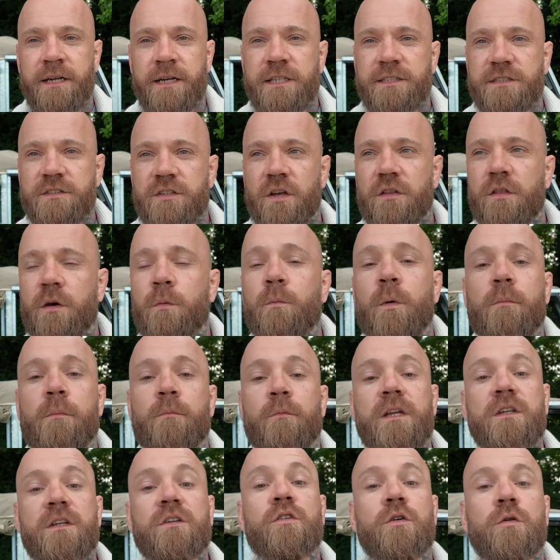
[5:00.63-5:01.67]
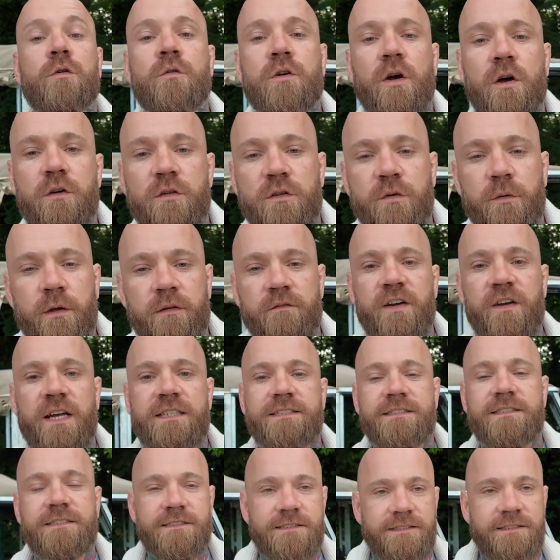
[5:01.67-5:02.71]
so that when we do go to
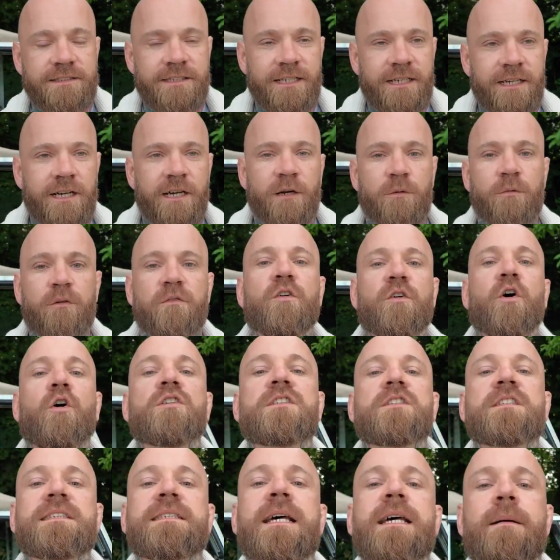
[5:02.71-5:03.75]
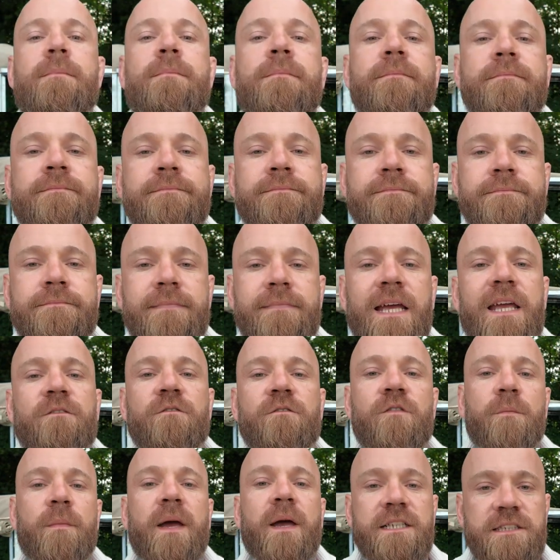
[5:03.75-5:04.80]
investors, we've got some
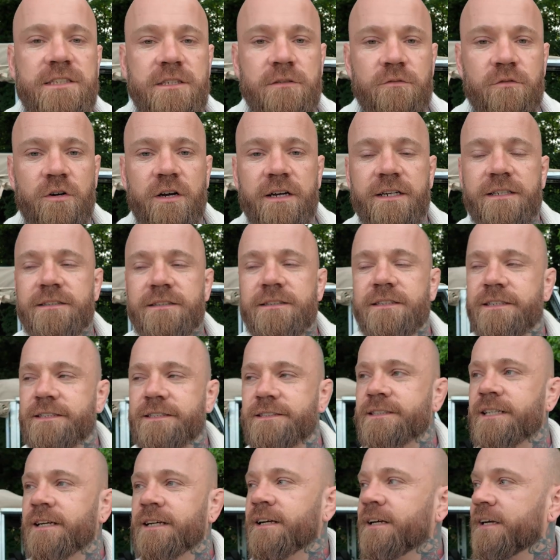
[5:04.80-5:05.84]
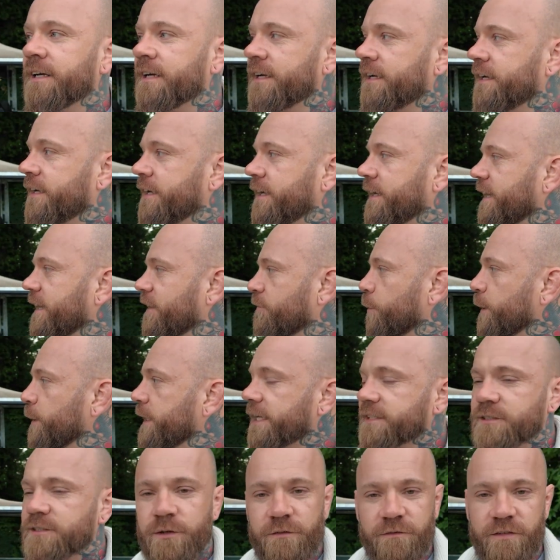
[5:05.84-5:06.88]
information, right? Because if we
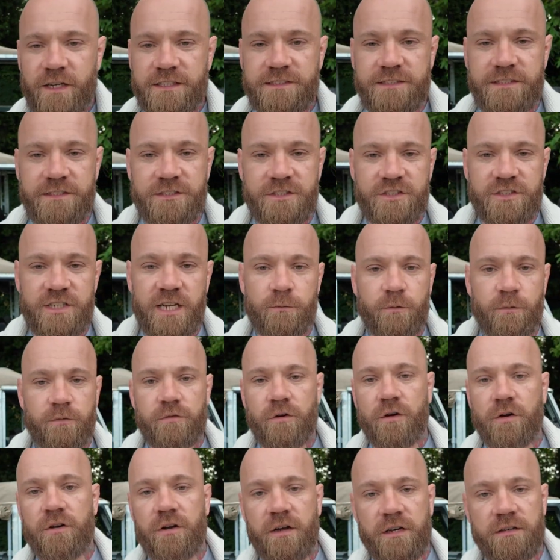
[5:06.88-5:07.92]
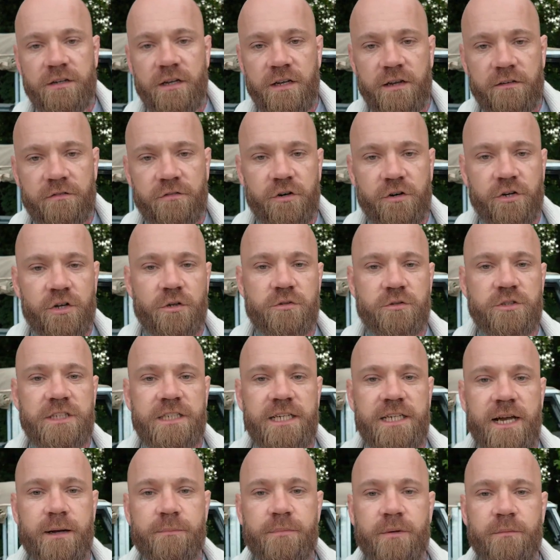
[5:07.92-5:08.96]
get to investors and say, we've got an idea for a
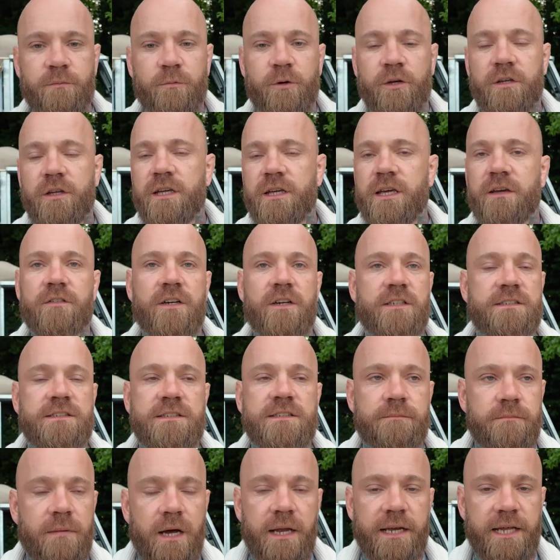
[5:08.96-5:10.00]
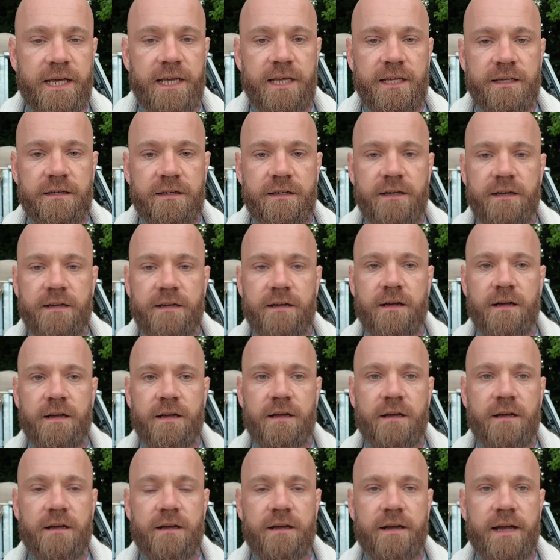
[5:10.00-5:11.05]
coaching app and will you give us money
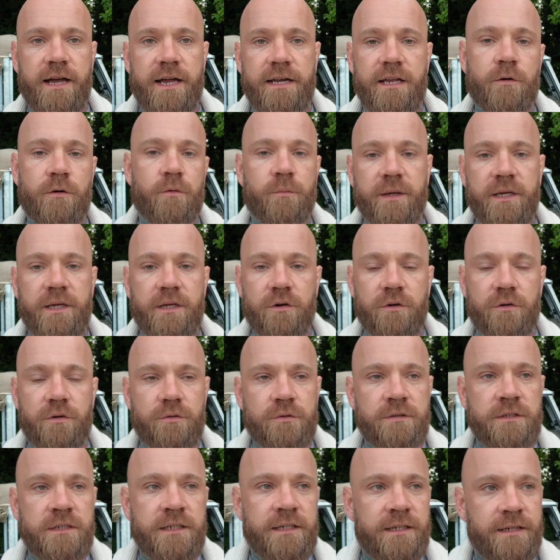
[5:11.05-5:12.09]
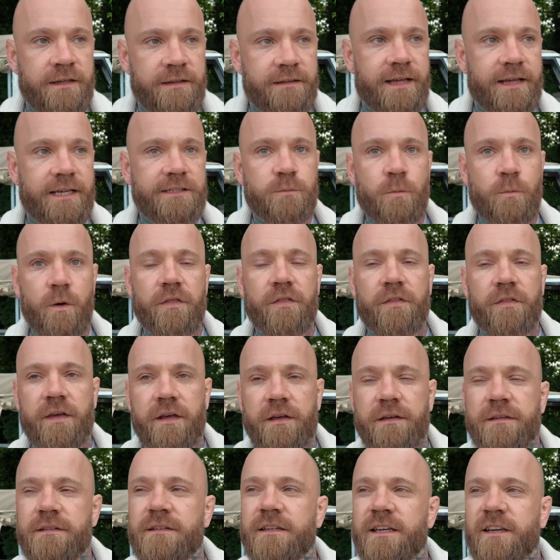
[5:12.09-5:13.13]
and it will be cool, that's one
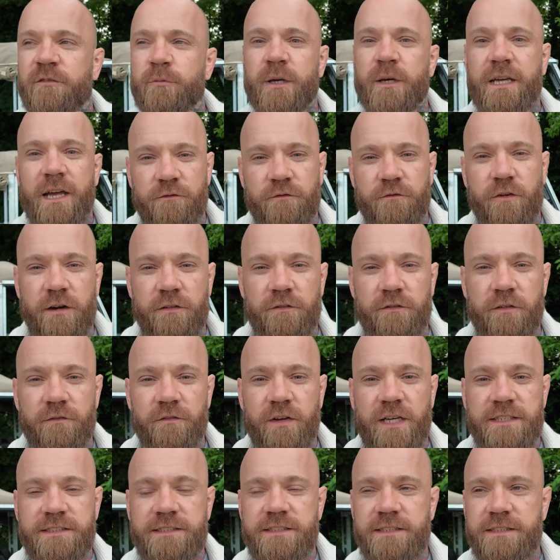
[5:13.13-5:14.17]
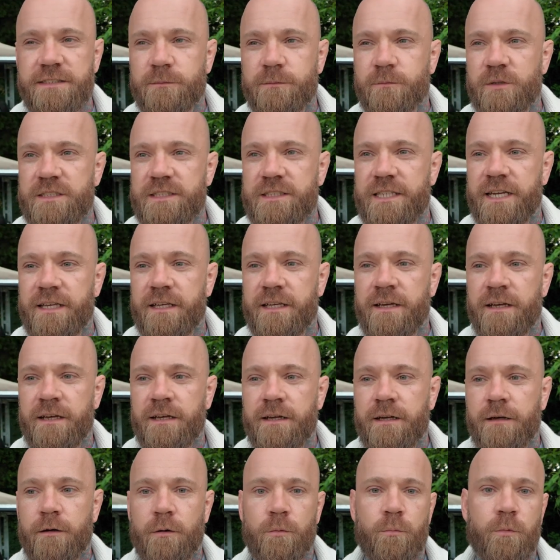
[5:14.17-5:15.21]
thing. If we get in front of investors and we say,
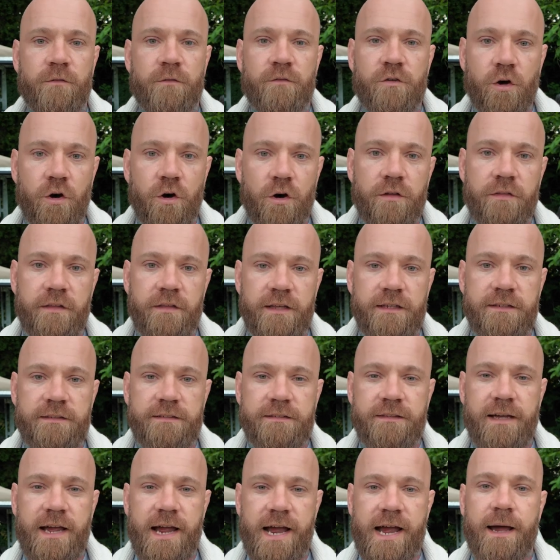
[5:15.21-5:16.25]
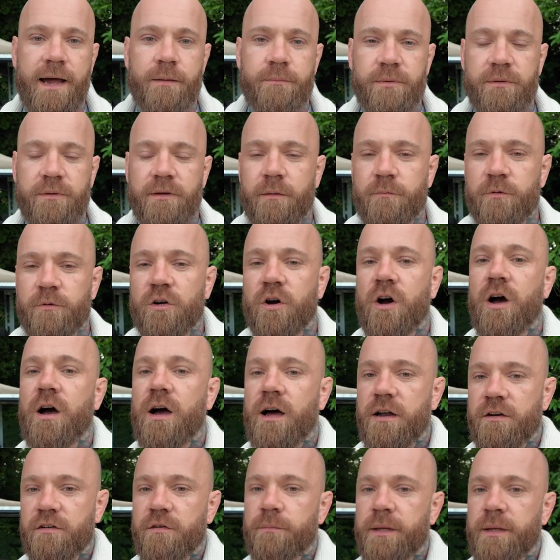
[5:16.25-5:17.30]
we've got this app and we've got
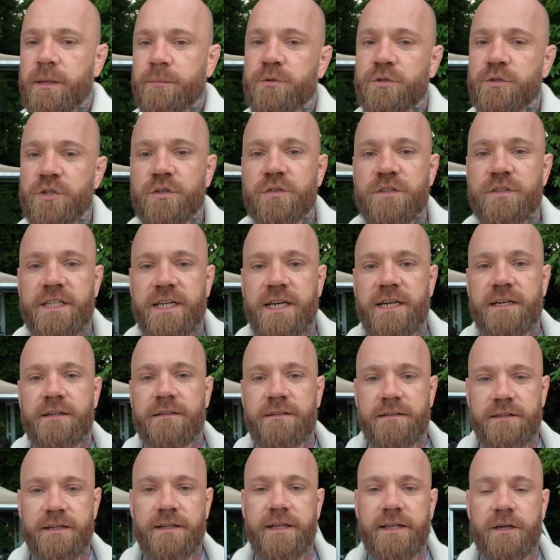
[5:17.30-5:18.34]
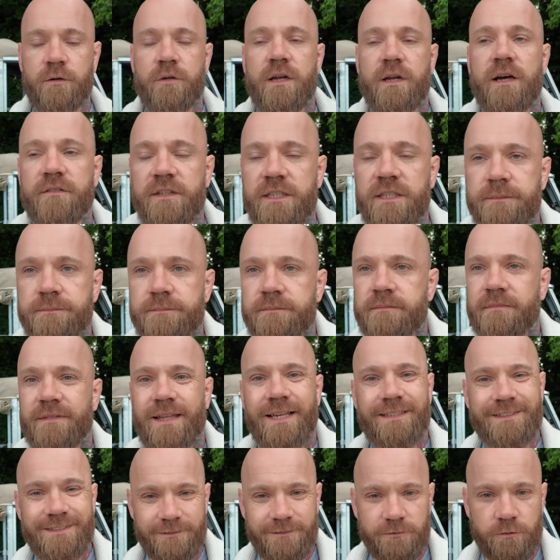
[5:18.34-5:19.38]
100 people using it and they all love it,
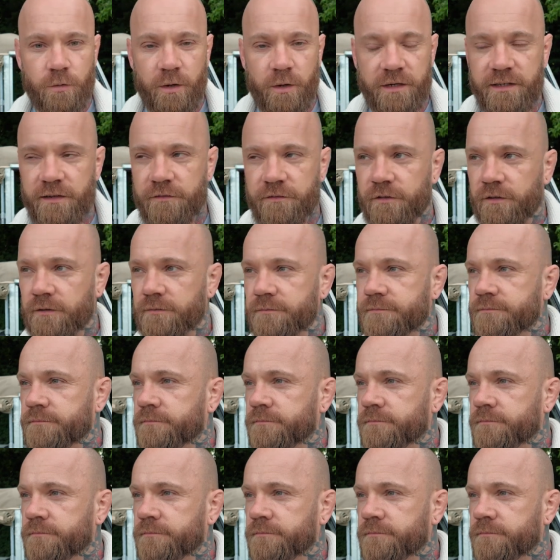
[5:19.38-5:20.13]
that's quite different.